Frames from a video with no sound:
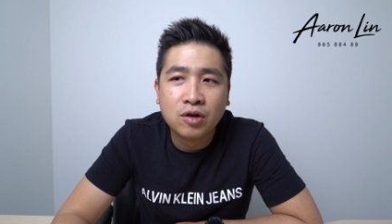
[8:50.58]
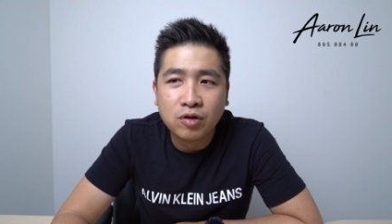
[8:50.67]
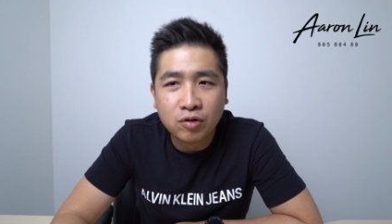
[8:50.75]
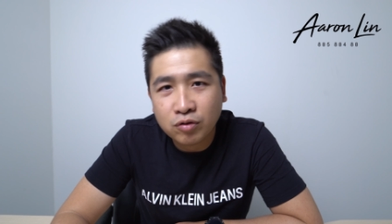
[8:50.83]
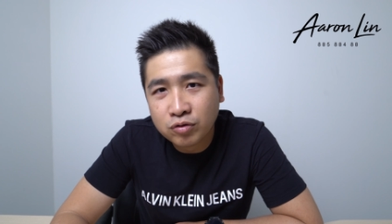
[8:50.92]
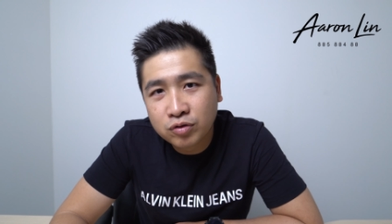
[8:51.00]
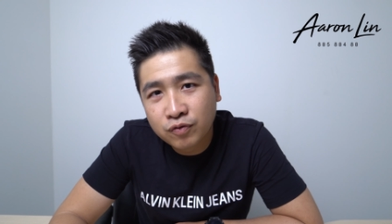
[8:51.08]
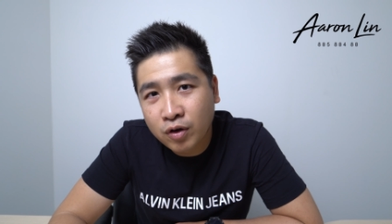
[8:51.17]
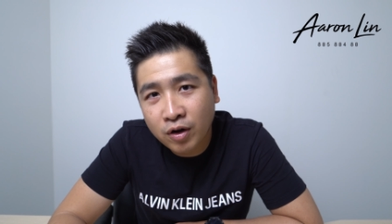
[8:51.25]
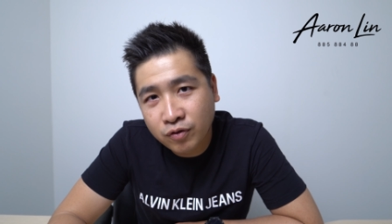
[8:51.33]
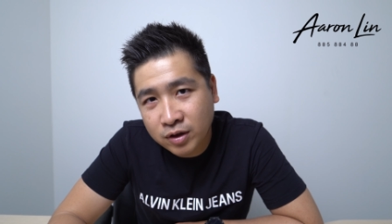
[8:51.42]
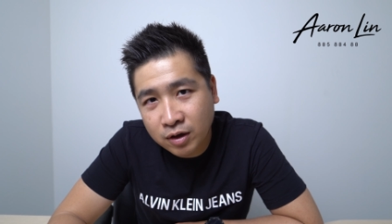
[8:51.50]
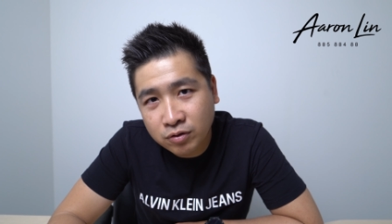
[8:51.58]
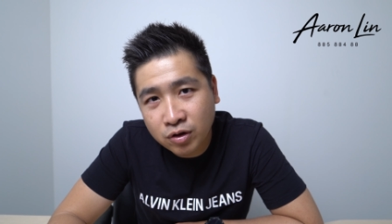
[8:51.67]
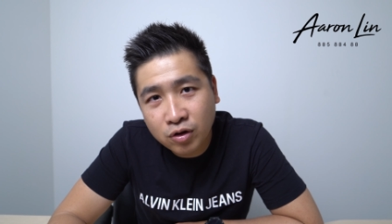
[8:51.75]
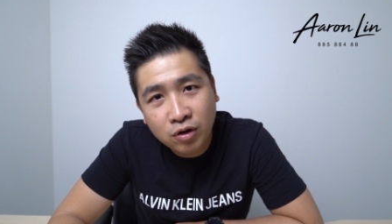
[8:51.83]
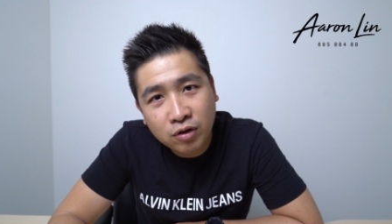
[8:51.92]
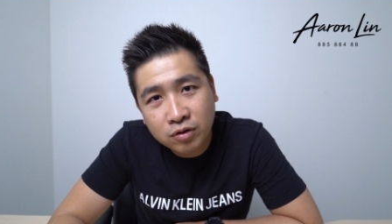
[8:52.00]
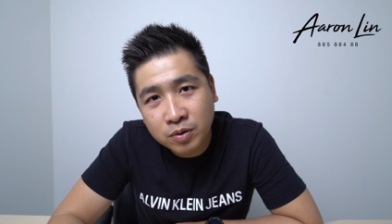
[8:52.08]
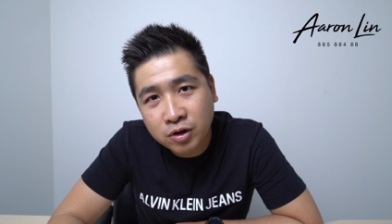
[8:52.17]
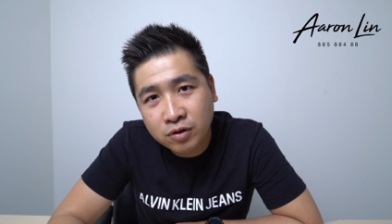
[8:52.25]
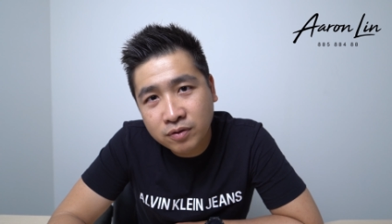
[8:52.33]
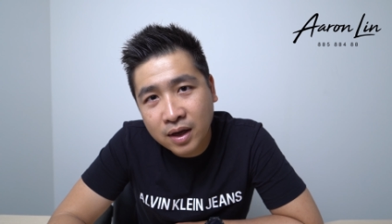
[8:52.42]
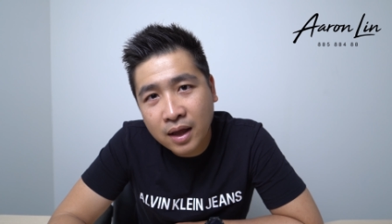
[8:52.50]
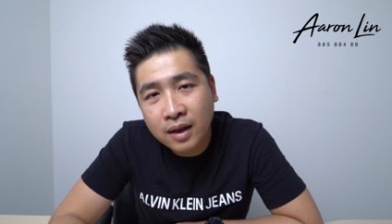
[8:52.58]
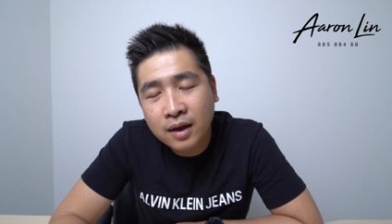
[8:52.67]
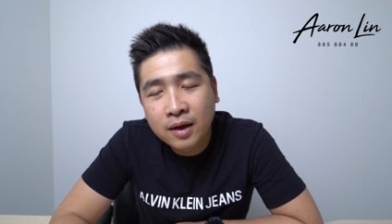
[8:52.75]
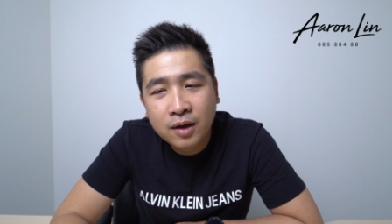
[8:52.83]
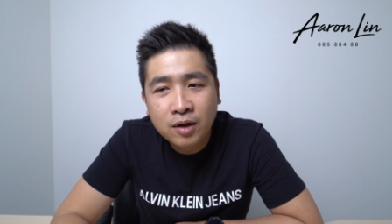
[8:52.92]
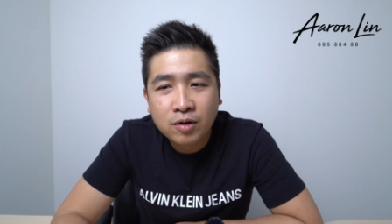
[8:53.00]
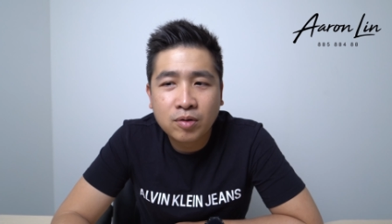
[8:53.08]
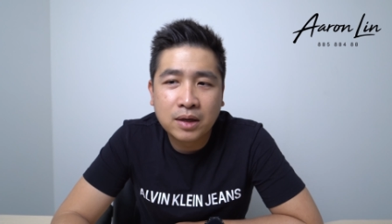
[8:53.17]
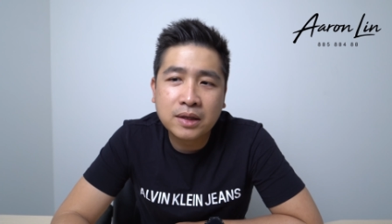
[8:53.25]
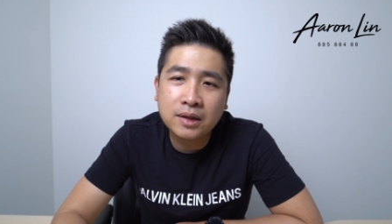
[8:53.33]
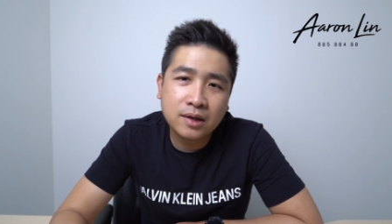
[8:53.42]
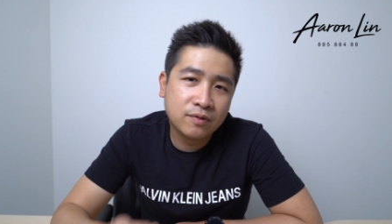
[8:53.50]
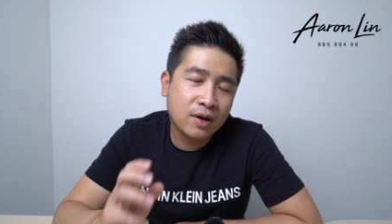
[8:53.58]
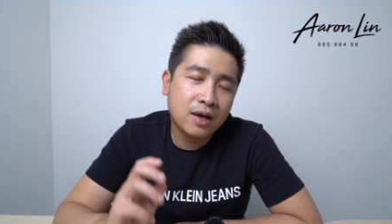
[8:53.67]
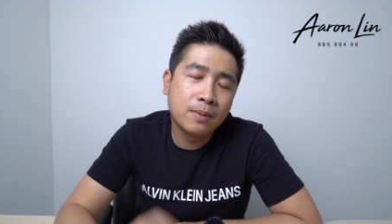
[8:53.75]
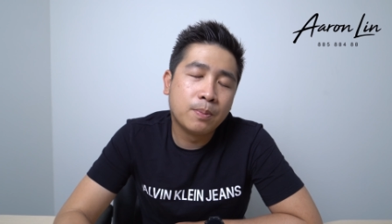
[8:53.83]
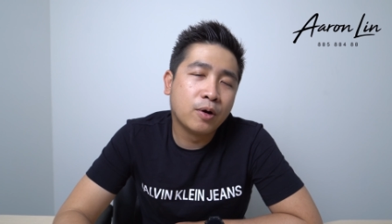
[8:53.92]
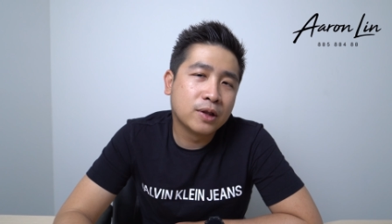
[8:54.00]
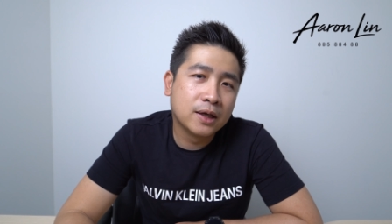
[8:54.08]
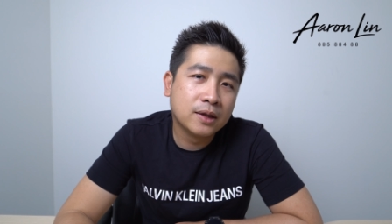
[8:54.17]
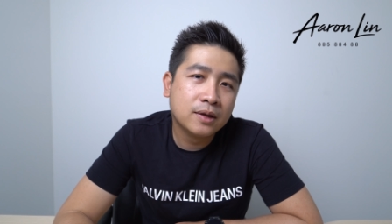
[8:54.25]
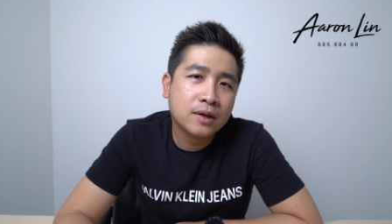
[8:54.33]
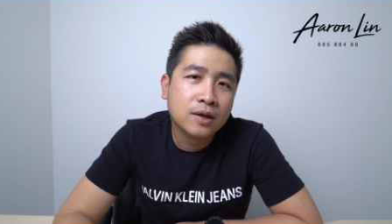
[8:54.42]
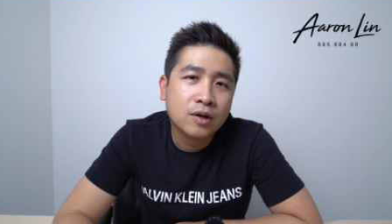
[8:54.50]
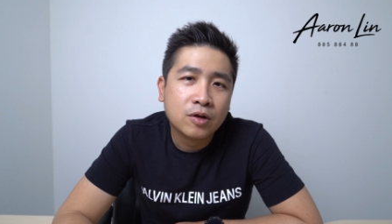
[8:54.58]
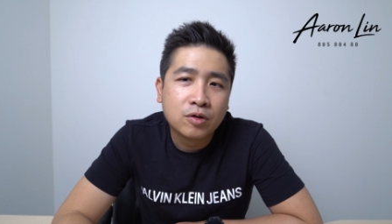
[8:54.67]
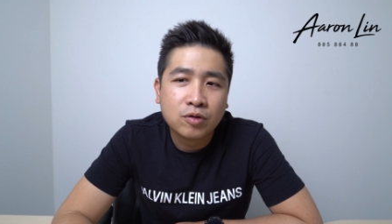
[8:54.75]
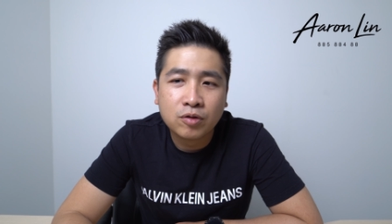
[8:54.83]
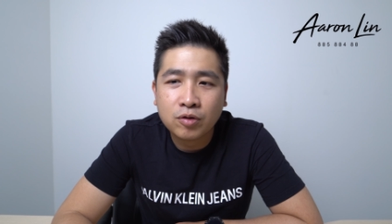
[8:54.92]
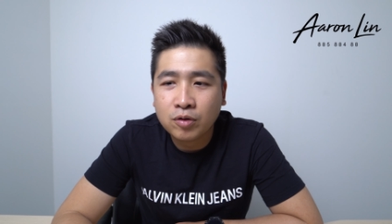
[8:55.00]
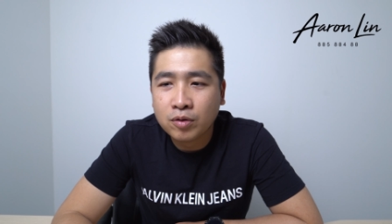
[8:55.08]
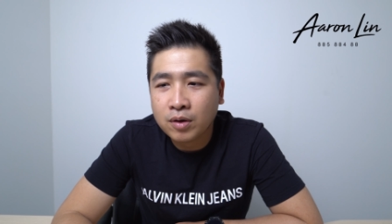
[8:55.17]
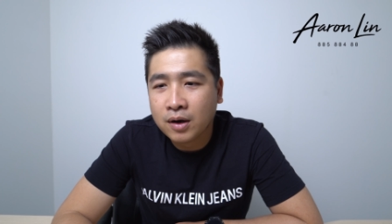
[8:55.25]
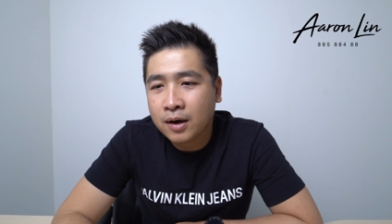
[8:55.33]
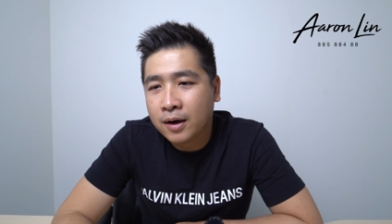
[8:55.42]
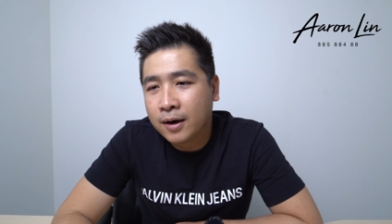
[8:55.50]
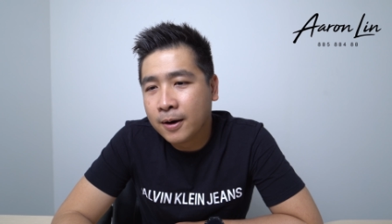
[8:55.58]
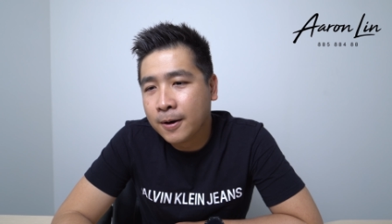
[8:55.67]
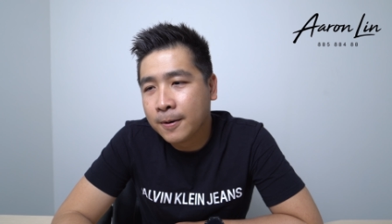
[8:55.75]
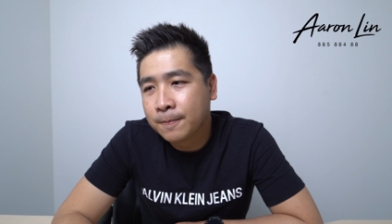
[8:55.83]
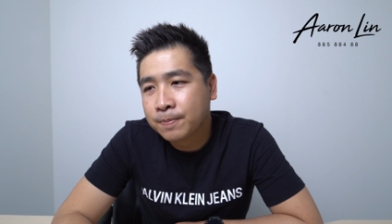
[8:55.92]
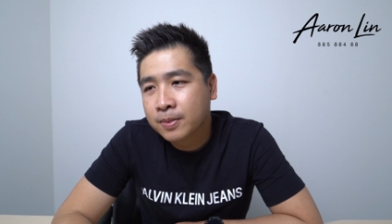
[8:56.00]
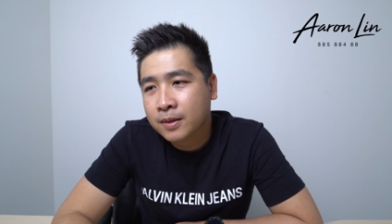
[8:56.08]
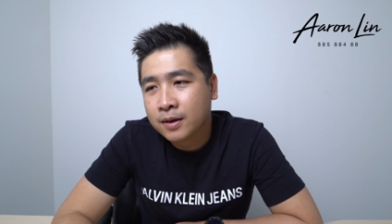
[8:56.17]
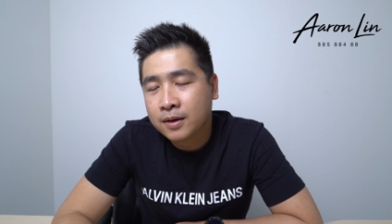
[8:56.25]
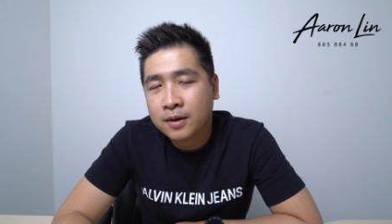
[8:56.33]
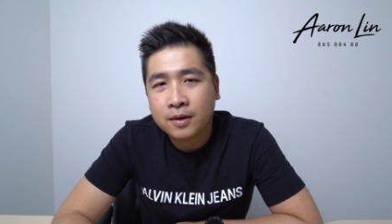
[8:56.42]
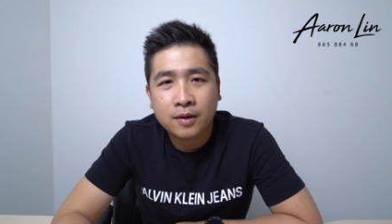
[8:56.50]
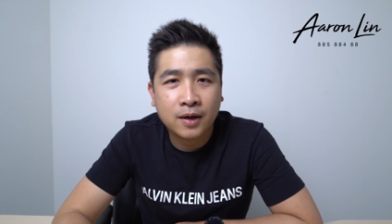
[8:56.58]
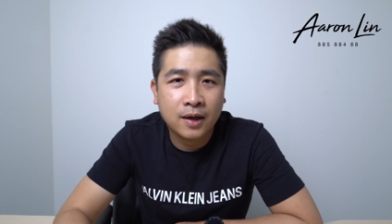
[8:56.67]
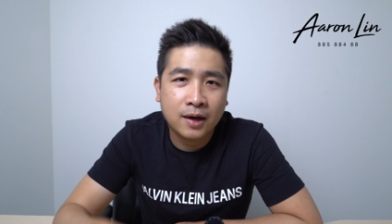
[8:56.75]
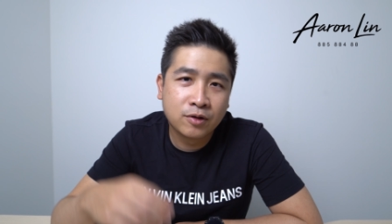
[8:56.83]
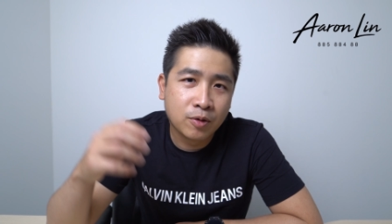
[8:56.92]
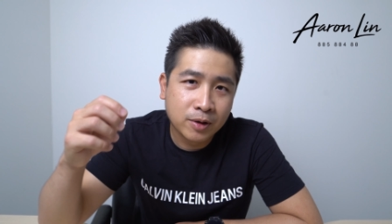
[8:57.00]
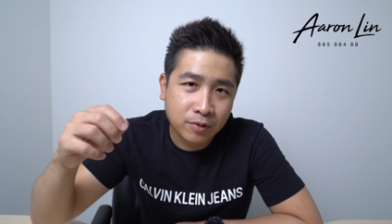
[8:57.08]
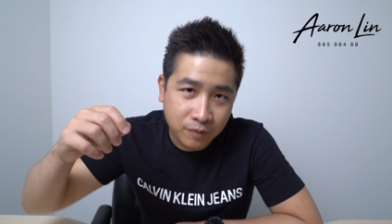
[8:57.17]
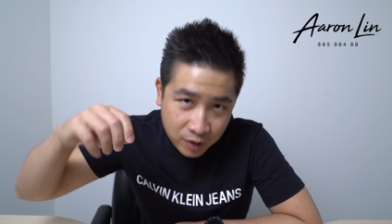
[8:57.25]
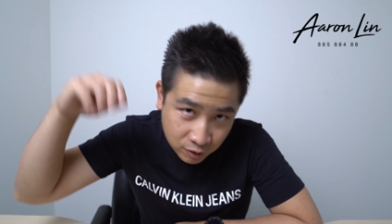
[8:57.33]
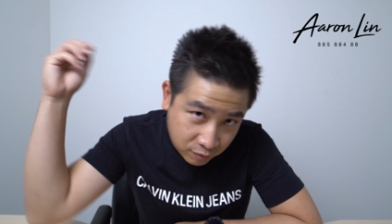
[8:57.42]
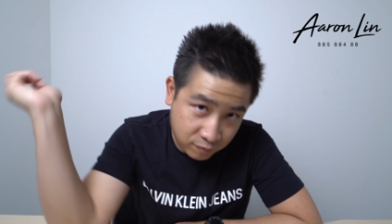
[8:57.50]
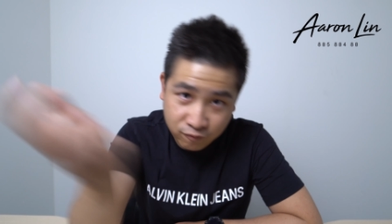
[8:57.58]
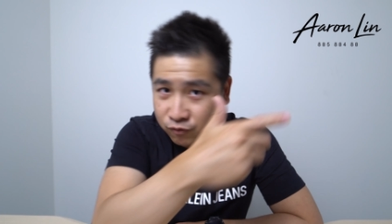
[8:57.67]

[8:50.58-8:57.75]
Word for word: you lose a few hundred thousand dollars because of that. So I think this is very important. So, okay, let's go back to the video.